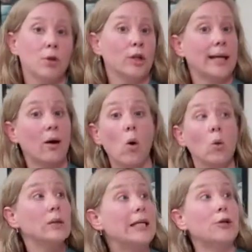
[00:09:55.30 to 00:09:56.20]
could get a
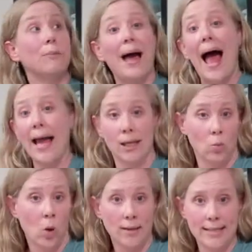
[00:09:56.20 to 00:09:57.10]
whole liter bag
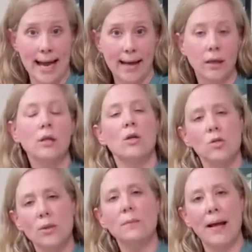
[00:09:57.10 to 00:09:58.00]
in one day.
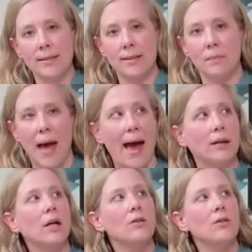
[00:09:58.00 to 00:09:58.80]
So it depends on the pet.